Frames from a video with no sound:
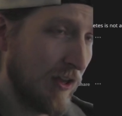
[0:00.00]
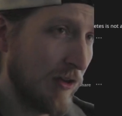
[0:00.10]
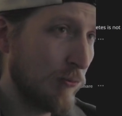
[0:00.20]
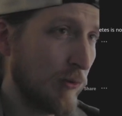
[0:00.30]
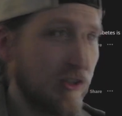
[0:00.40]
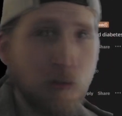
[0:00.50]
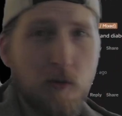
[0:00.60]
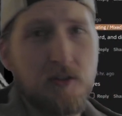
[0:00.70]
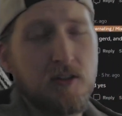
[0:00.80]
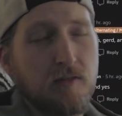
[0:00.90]

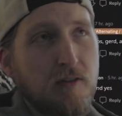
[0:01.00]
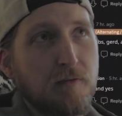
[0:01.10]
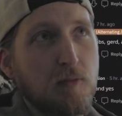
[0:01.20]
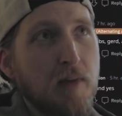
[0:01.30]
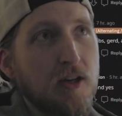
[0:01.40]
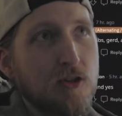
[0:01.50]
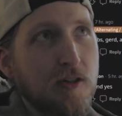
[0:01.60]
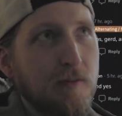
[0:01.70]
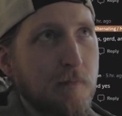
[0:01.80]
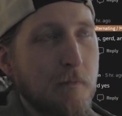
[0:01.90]
resources of
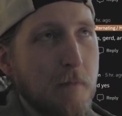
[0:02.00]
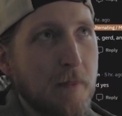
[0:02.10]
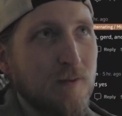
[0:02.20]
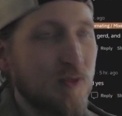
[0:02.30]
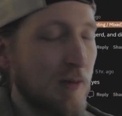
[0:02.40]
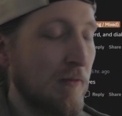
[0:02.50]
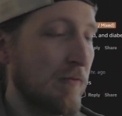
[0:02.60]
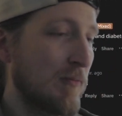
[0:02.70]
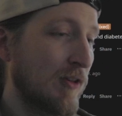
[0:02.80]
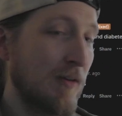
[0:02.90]
information. Some of
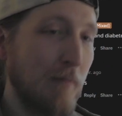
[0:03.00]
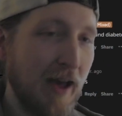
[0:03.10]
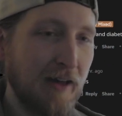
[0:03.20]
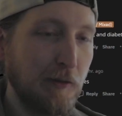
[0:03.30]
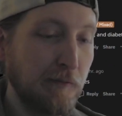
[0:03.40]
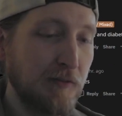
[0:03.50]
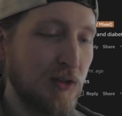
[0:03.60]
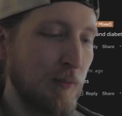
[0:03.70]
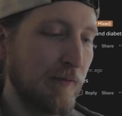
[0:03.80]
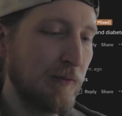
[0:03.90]
them are combative,
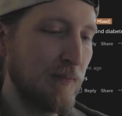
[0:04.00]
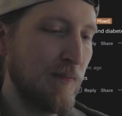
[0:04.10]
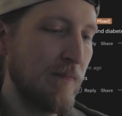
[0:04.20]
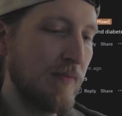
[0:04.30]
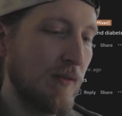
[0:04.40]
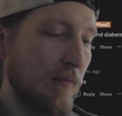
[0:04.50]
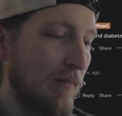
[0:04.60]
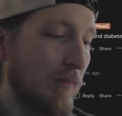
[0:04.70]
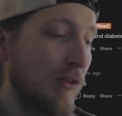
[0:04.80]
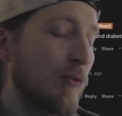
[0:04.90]
some of them,
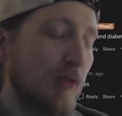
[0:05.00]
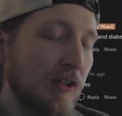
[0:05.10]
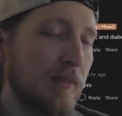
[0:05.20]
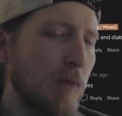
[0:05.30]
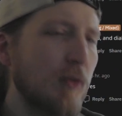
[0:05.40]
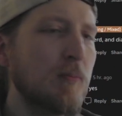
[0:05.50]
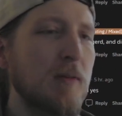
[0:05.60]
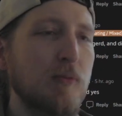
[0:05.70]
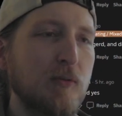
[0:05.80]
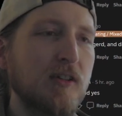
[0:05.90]
but most
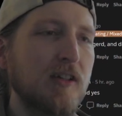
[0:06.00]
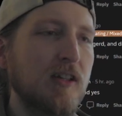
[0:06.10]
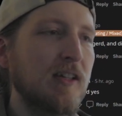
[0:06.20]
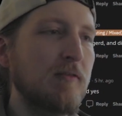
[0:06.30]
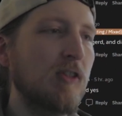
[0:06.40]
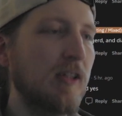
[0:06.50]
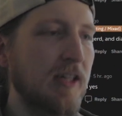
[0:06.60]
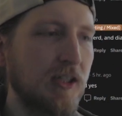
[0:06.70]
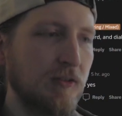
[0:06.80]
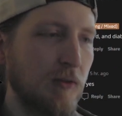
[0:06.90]
people are really good at leaving
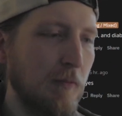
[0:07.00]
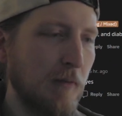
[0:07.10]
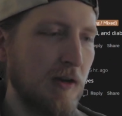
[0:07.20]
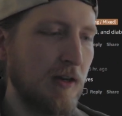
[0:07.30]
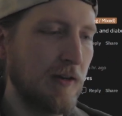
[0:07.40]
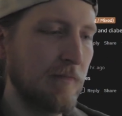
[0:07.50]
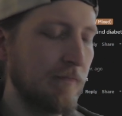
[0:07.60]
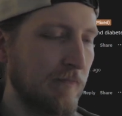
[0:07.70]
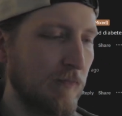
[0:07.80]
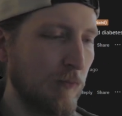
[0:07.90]
links from
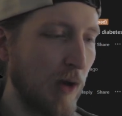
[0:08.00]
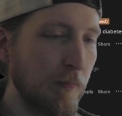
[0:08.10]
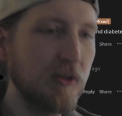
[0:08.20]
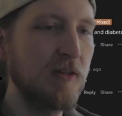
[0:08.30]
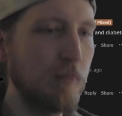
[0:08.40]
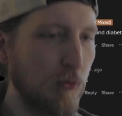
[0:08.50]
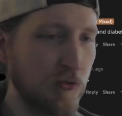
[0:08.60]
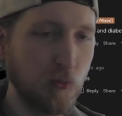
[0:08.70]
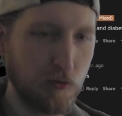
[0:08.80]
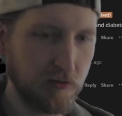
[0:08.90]
reputable
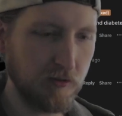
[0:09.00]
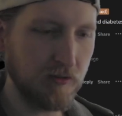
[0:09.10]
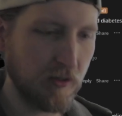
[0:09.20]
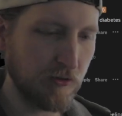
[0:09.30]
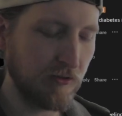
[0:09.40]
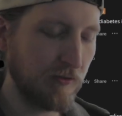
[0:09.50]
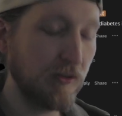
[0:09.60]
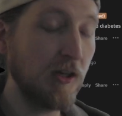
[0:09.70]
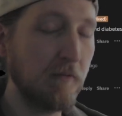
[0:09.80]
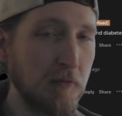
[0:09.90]
sources,
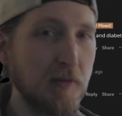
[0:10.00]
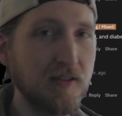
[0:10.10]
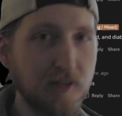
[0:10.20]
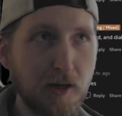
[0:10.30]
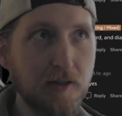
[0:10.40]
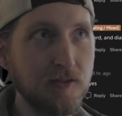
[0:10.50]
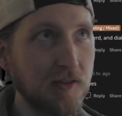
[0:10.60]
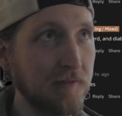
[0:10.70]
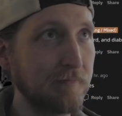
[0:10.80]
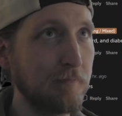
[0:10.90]
government sites
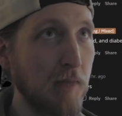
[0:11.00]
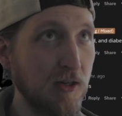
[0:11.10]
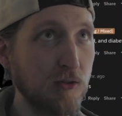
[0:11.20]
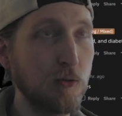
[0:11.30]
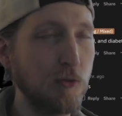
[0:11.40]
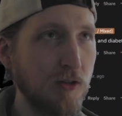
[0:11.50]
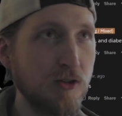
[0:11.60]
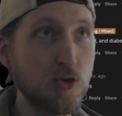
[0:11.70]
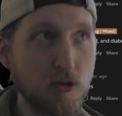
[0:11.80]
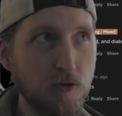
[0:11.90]
and medical
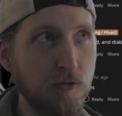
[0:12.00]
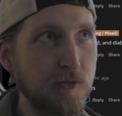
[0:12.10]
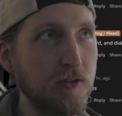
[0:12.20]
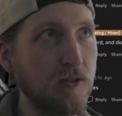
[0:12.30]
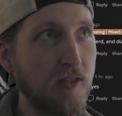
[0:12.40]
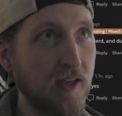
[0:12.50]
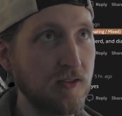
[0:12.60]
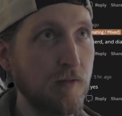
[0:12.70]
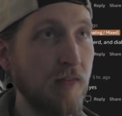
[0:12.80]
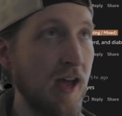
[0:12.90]
journals and things
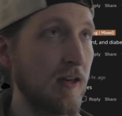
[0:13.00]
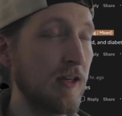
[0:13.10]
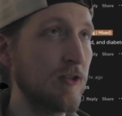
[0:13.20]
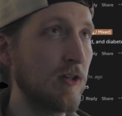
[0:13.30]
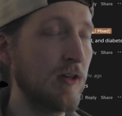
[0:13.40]
of that nature.